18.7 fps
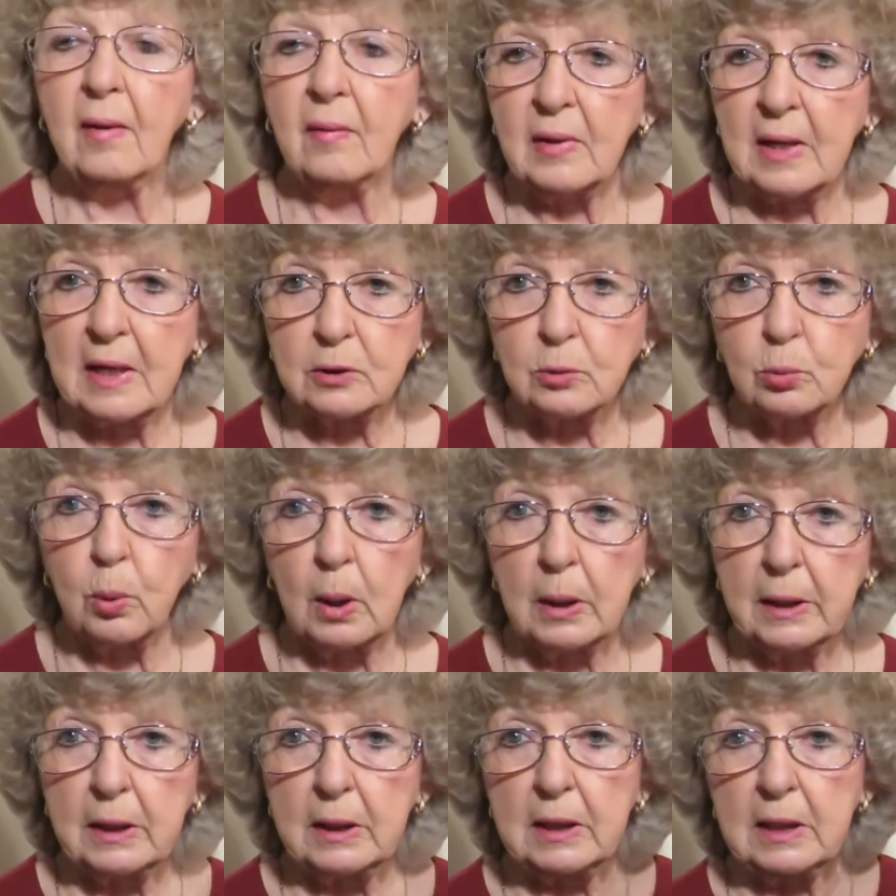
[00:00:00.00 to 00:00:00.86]
that's
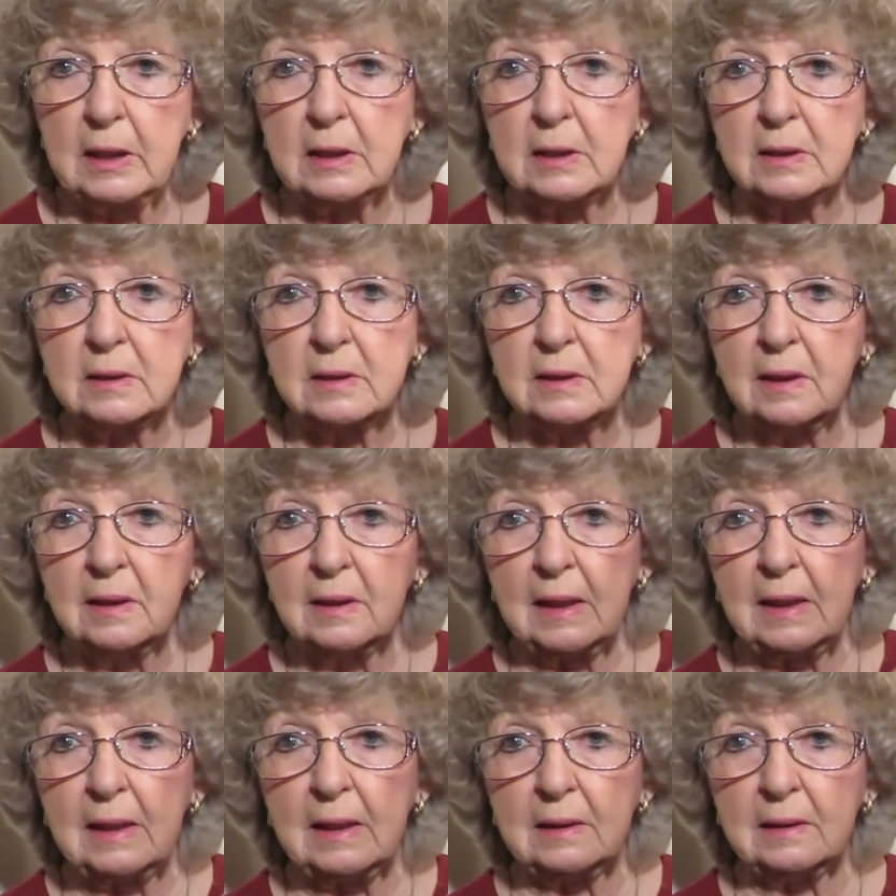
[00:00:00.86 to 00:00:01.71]
what it is.
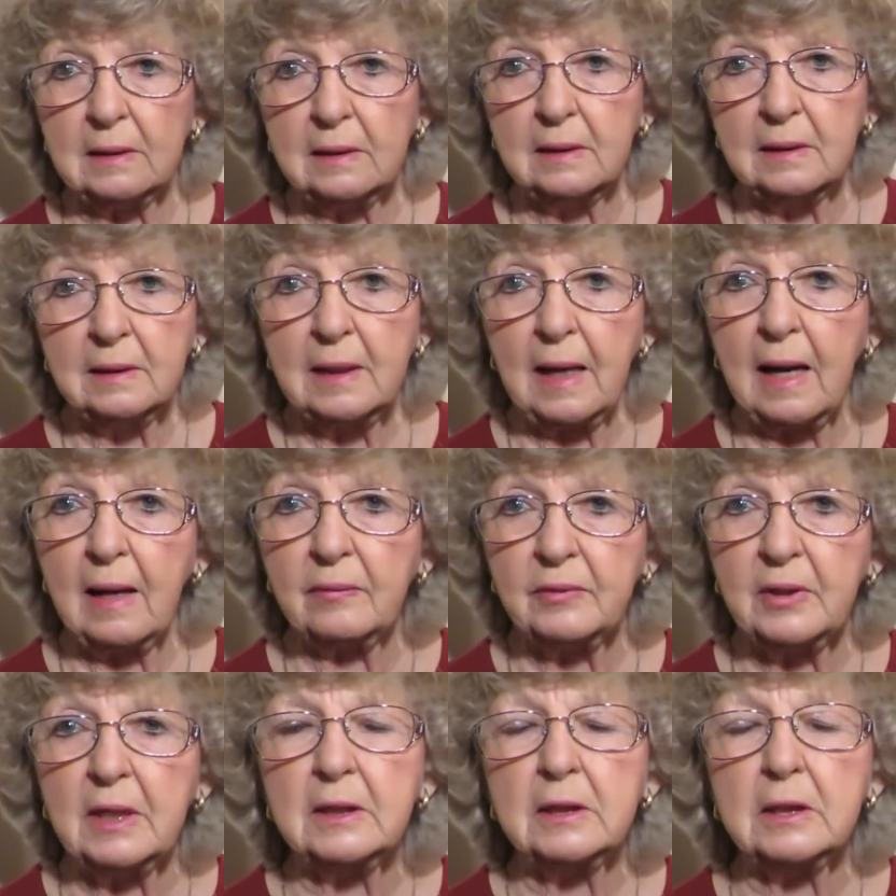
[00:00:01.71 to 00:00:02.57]
And I
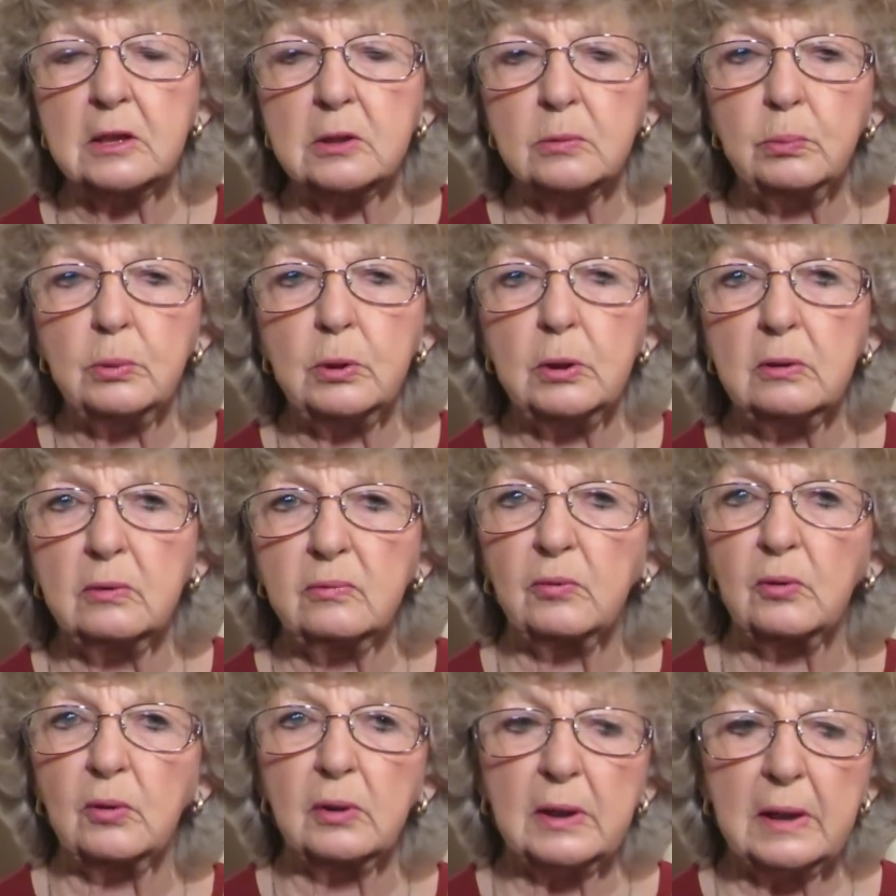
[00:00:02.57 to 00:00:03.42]
think it's
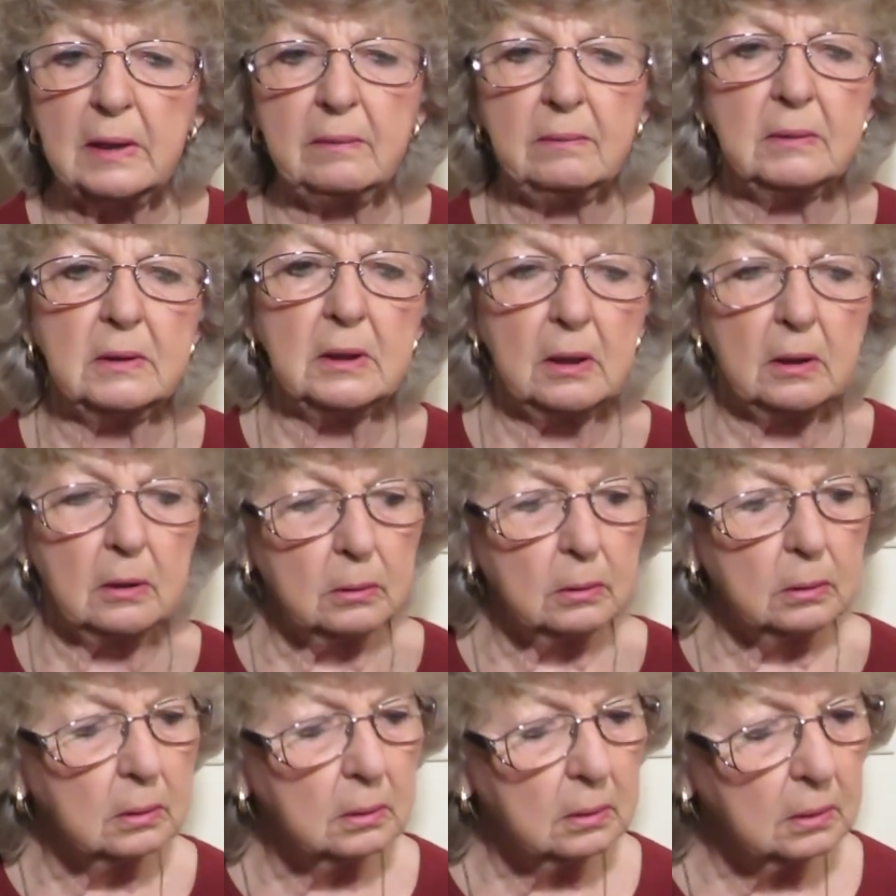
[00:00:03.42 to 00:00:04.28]
beautiful, even
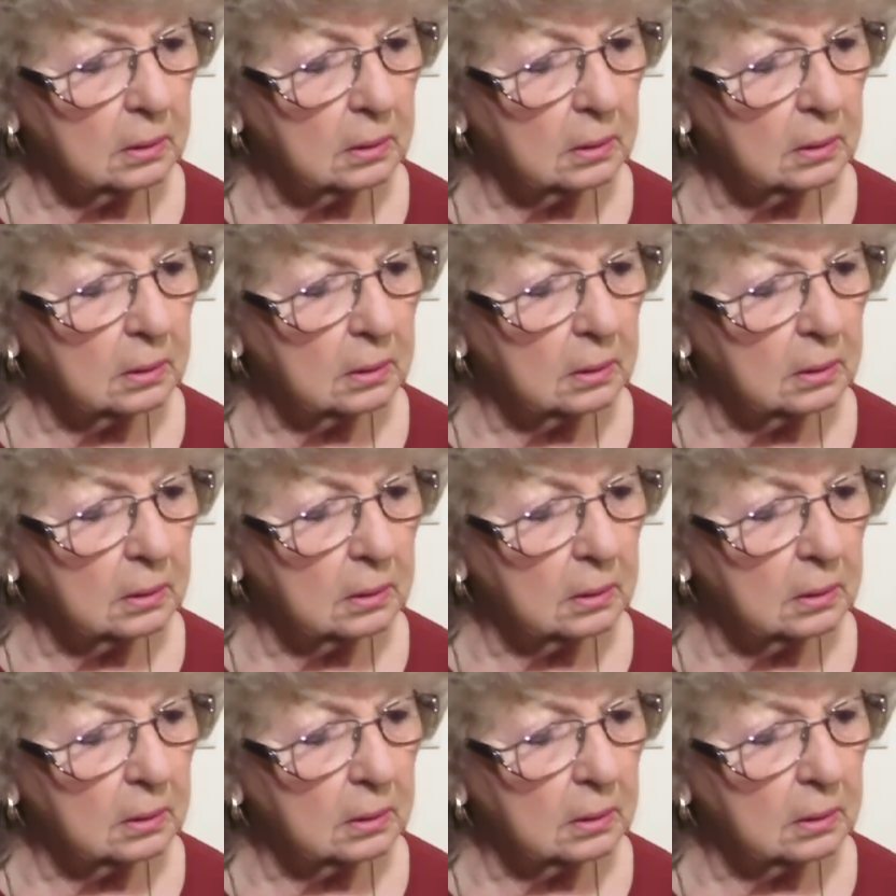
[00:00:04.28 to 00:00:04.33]
though